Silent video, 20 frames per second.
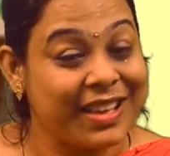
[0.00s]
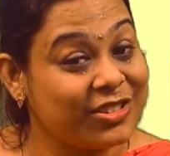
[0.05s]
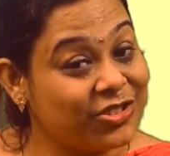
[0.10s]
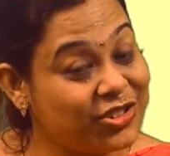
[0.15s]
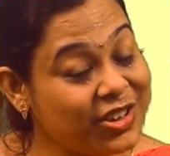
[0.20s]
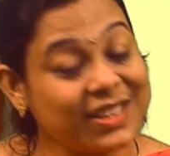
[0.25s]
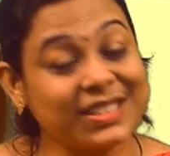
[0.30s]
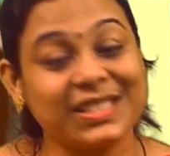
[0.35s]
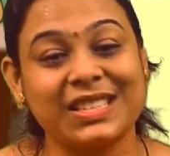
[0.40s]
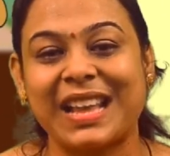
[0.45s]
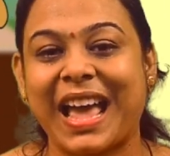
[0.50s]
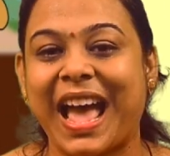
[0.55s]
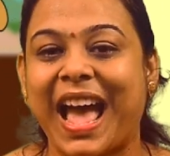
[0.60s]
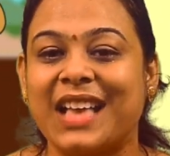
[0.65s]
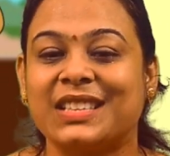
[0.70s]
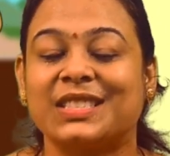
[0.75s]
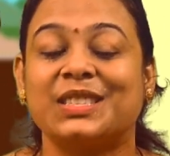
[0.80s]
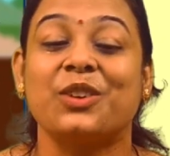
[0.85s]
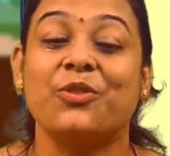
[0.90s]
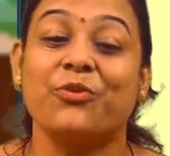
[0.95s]
Just
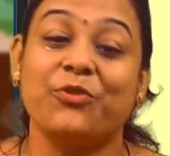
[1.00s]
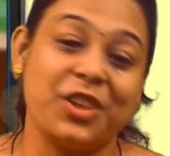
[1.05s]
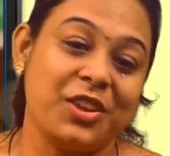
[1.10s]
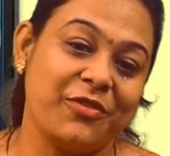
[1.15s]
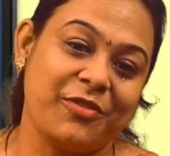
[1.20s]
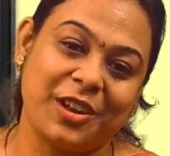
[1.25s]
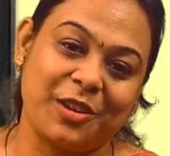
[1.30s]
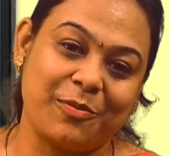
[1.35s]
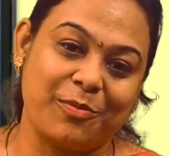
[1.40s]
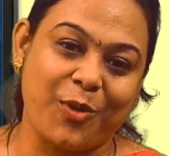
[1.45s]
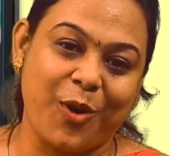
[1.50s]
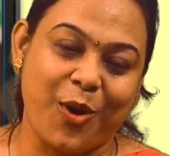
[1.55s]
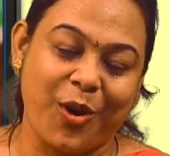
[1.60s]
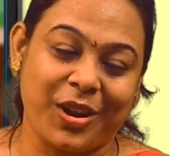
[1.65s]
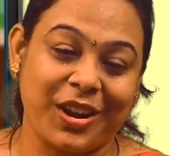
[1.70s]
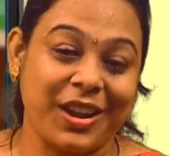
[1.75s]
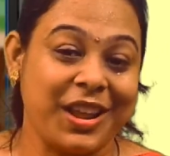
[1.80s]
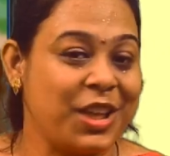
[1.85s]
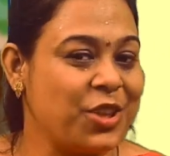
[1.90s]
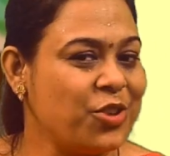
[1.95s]
as we were born.
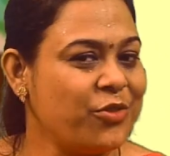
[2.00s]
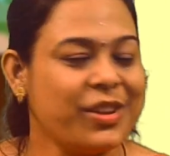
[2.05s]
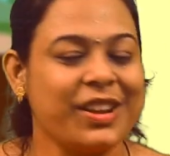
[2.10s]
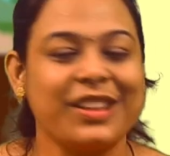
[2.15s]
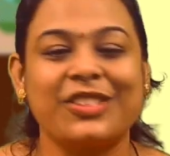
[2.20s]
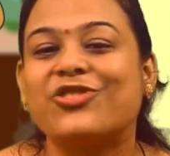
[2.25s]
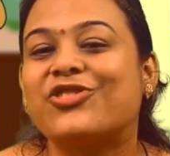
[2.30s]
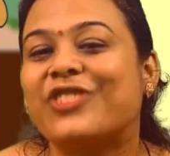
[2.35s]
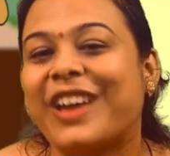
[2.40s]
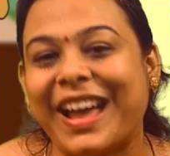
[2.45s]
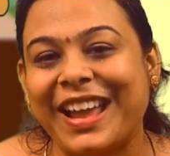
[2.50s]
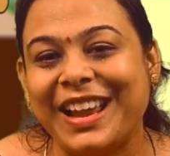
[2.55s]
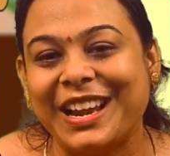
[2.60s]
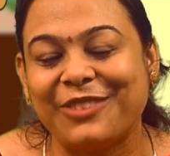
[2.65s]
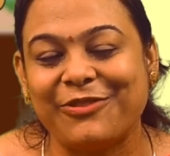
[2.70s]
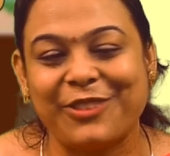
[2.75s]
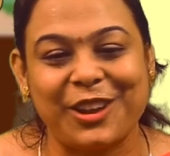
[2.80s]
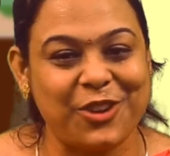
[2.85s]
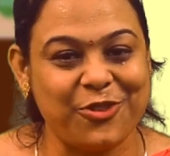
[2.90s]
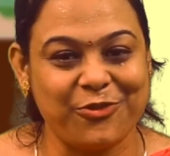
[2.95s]
You were a
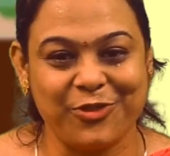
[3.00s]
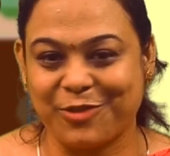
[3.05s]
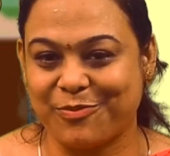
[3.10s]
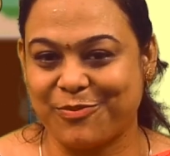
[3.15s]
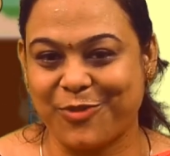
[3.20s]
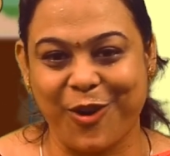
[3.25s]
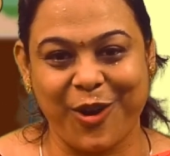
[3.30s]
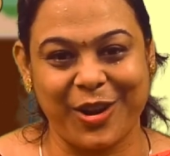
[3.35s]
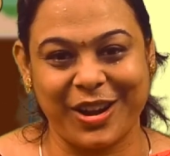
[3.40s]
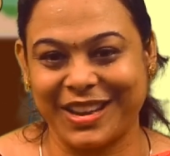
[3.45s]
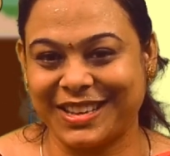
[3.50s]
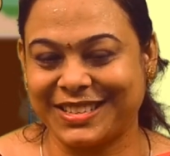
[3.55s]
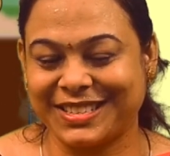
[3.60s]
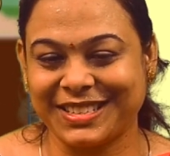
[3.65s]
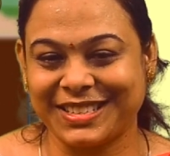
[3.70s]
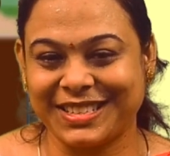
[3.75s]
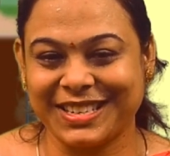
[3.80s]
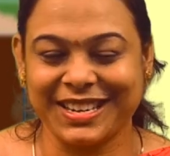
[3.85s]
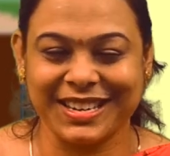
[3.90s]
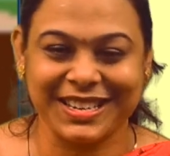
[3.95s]
child when you were born,
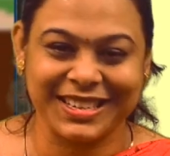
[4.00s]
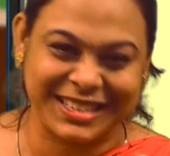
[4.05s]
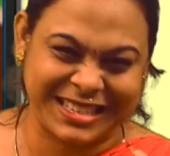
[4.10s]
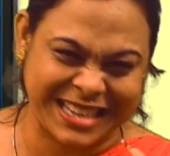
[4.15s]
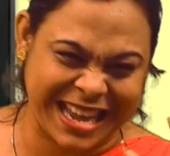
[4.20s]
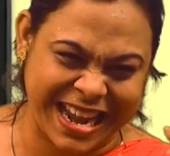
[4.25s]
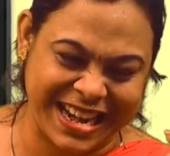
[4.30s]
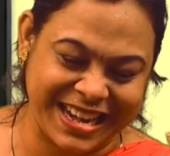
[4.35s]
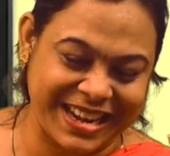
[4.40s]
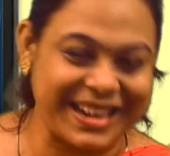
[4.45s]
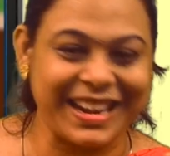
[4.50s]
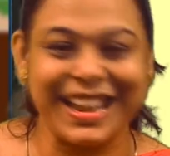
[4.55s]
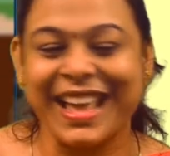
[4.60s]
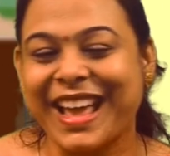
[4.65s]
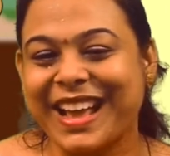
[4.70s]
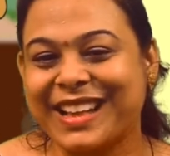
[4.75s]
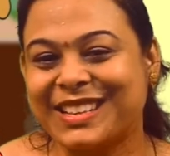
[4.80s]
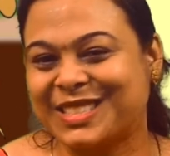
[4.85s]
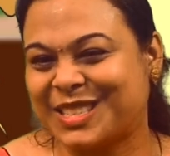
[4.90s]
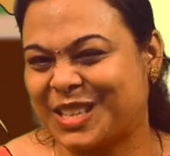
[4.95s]
isn't it? Tiny
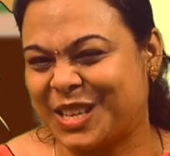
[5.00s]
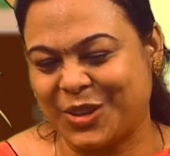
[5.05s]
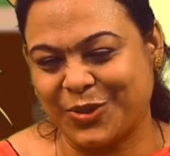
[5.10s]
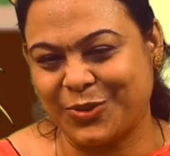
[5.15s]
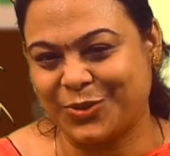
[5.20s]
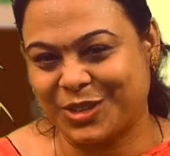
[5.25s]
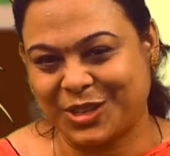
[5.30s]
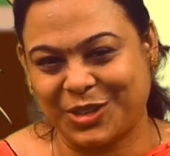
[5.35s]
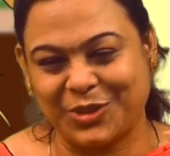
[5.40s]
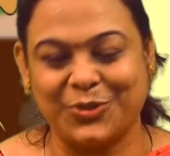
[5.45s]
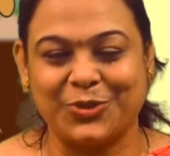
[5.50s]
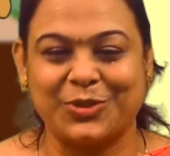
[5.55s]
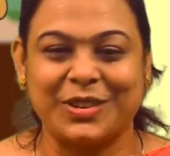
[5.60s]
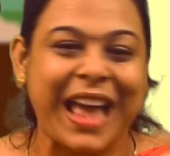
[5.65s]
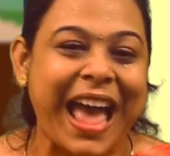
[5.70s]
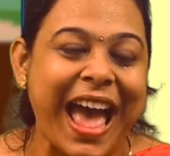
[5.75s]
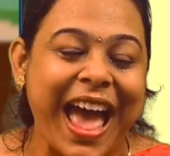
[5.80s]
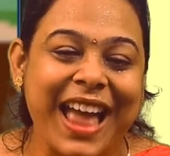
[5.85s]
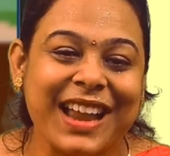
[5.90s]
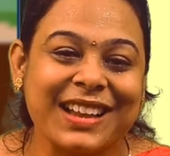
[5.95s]
legs, cute
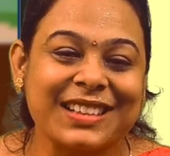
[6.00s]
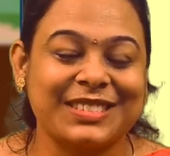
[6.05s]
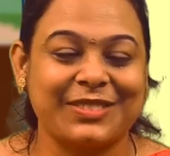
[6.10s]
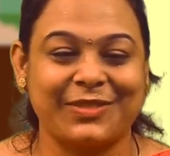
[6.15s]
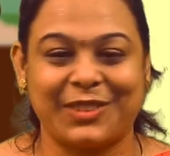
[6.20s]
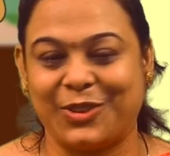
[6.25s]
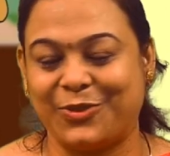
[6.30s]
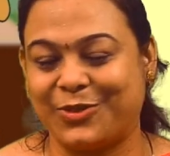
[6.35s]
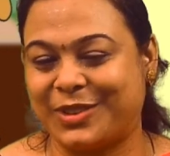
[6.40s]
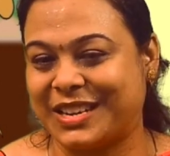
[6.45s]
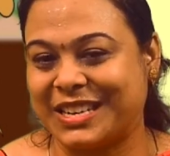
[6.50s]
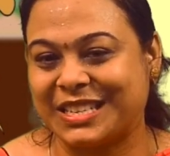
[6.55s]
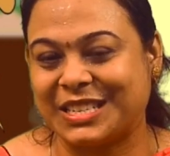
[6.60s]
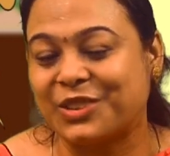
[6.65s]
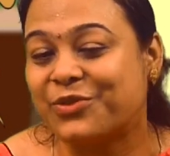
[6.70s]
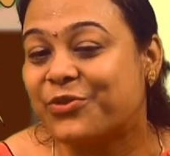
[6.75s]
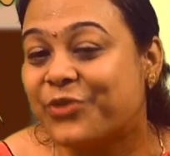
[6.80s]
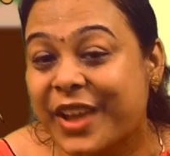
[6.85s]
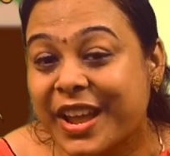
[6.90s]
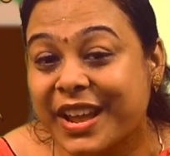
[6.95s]
hands, cute
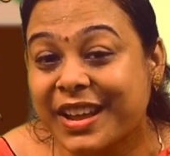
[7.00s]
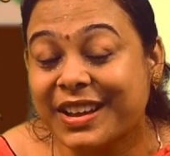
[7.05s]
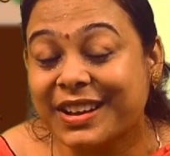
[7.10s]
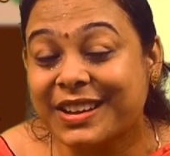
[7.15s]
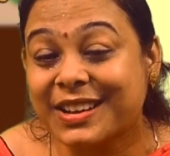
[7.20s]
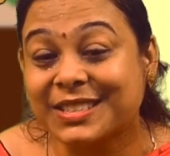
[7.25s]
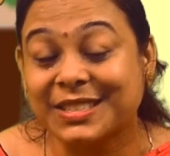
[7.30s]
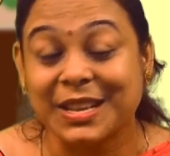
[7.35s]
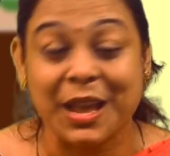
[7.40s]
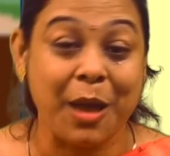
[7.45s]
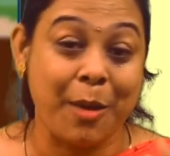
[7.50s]
little fingers.